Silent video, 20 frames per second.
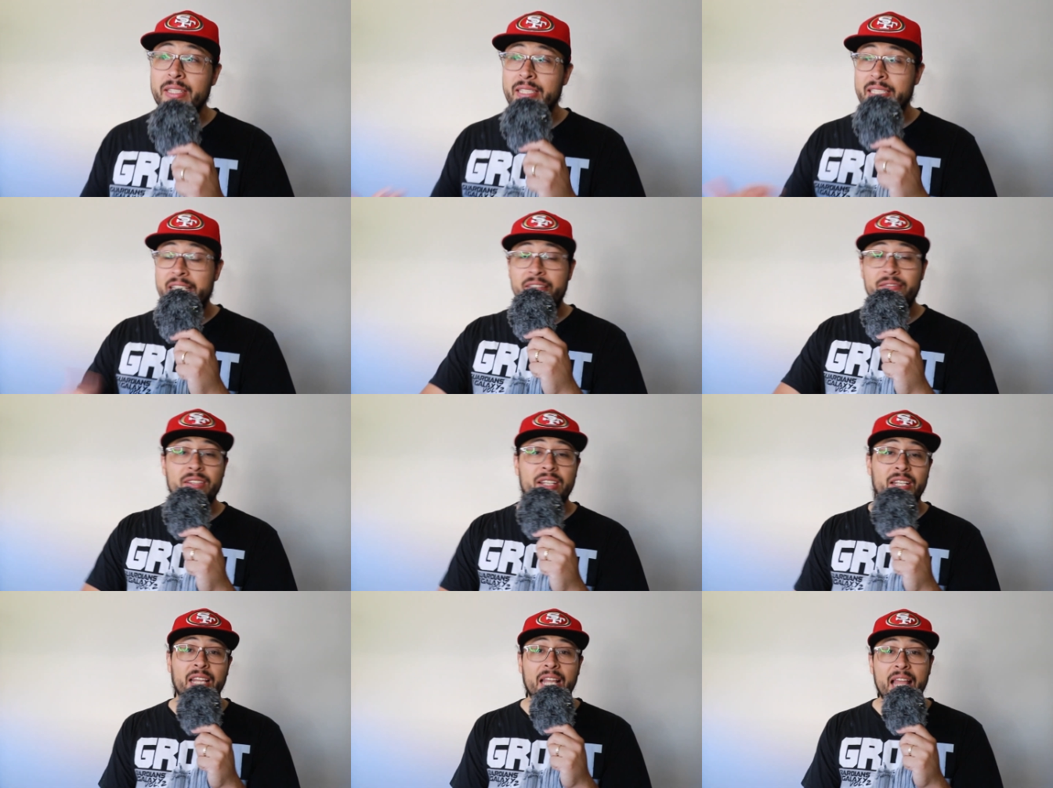
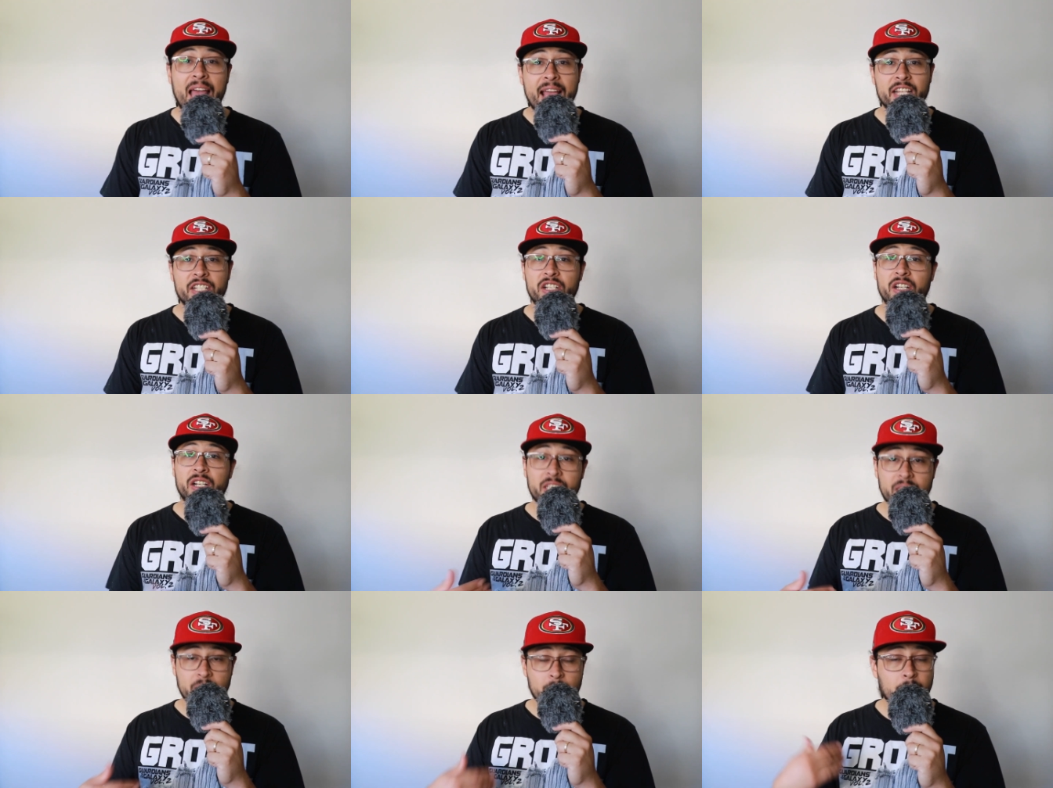even last year
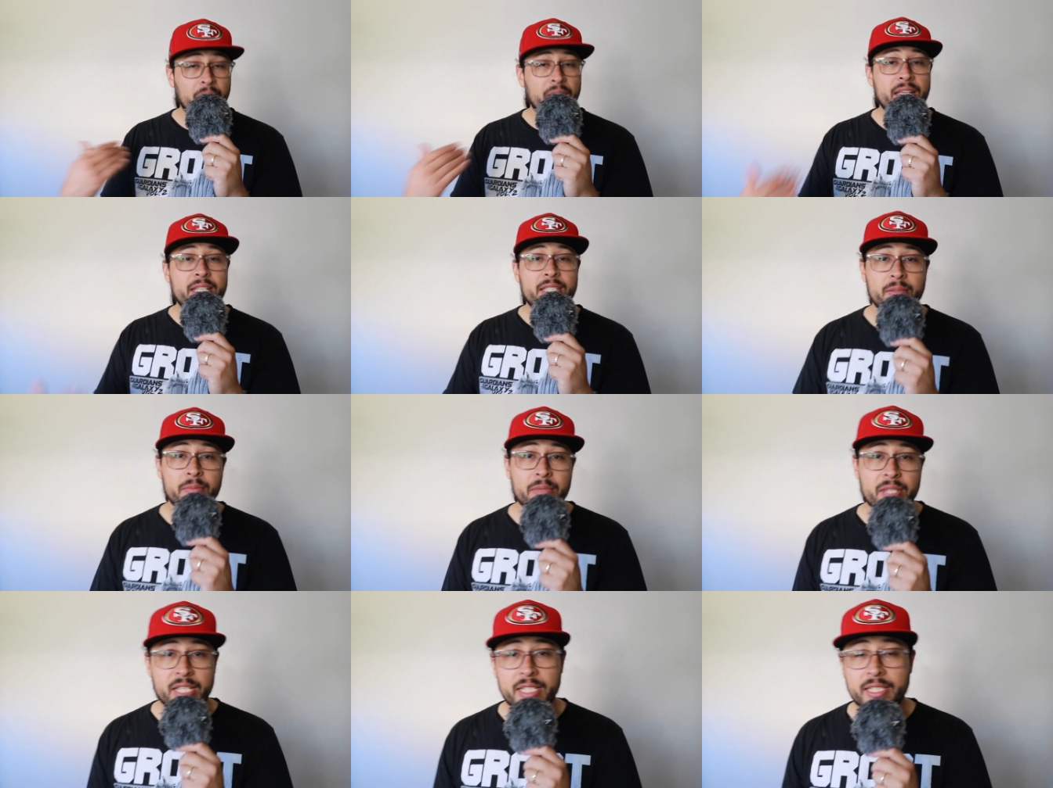because he played
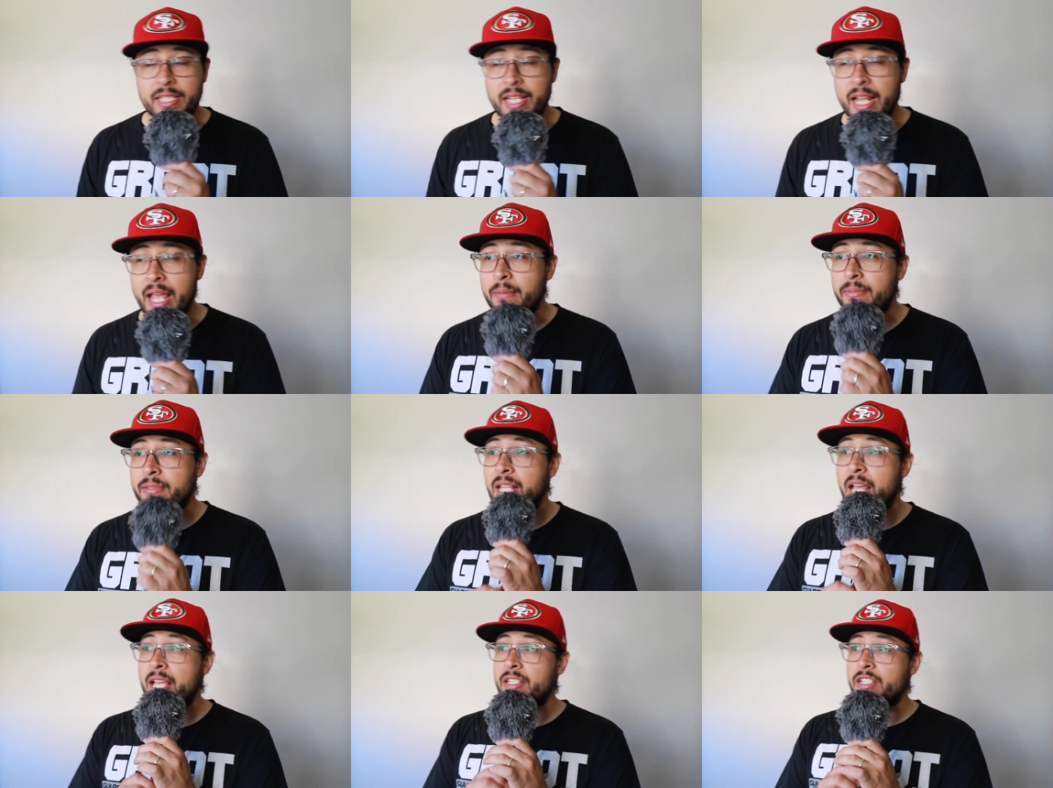some of these
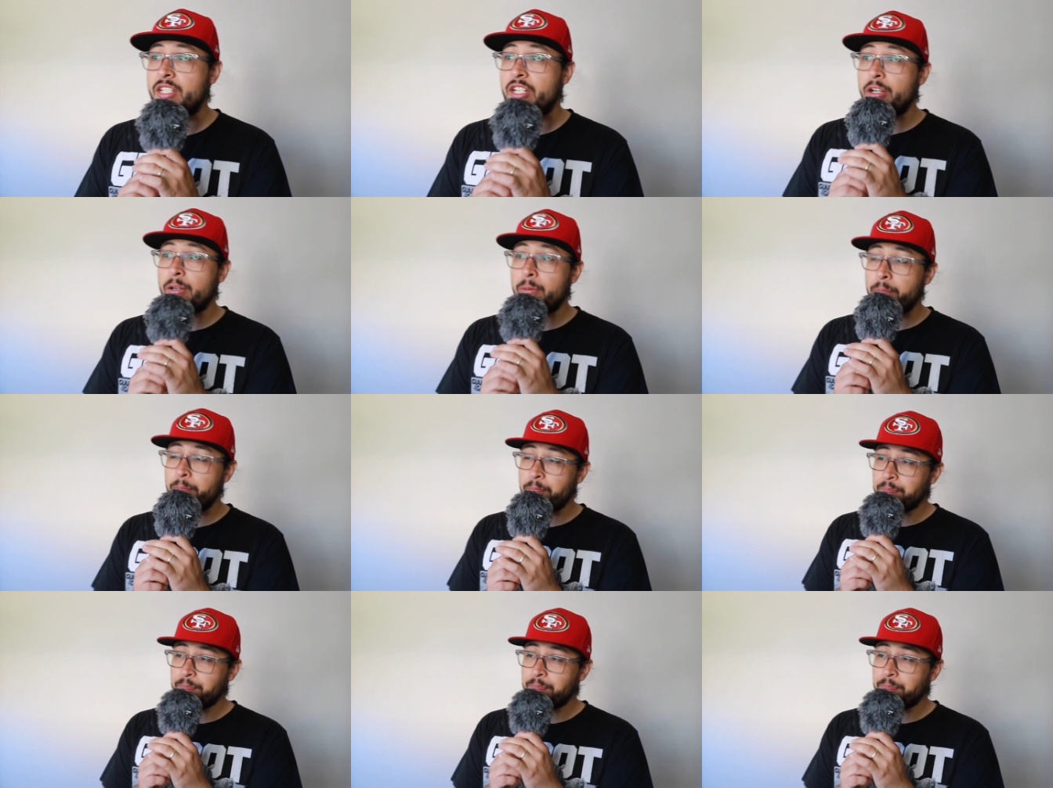snaps last year.